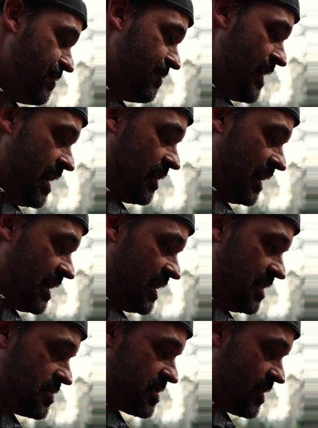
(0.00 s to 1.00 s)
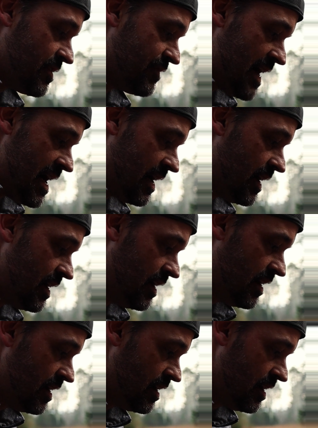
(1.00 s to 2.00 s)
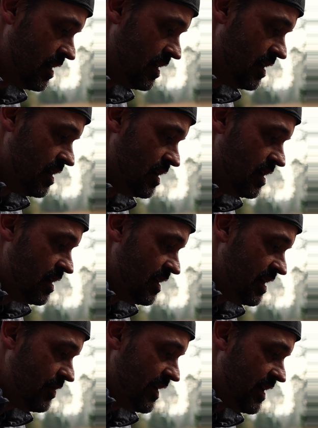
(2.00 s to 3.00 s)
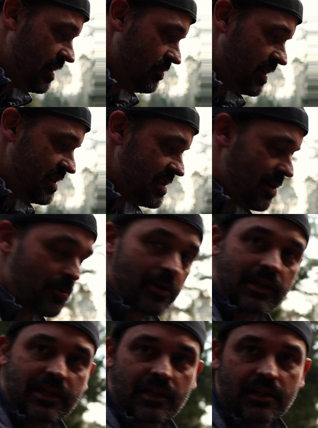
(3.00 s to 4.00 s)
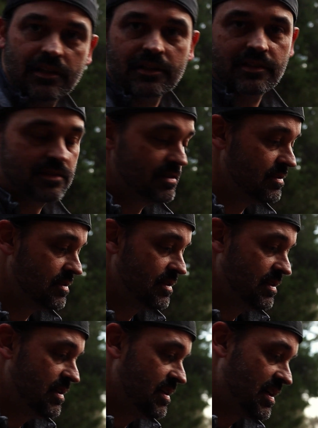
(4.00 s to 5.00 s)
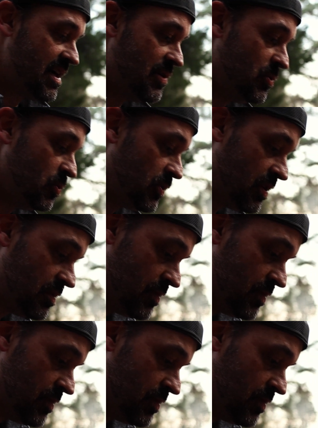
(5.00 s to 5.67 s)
fairly close to the fire. That way they don't get totally cold.